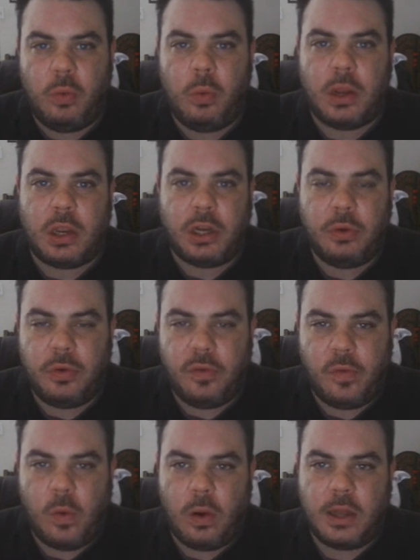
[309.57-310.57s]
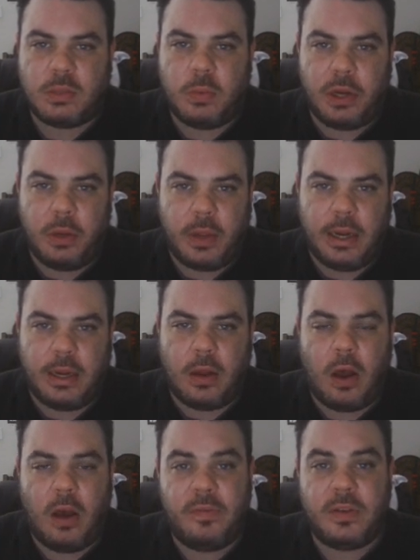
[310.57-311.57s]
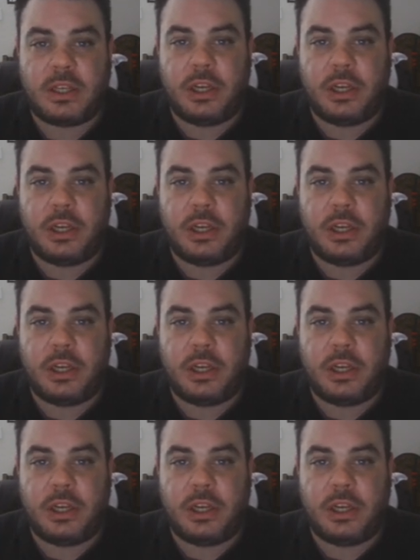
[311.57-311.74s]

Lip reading: What can you do for us when you get into office?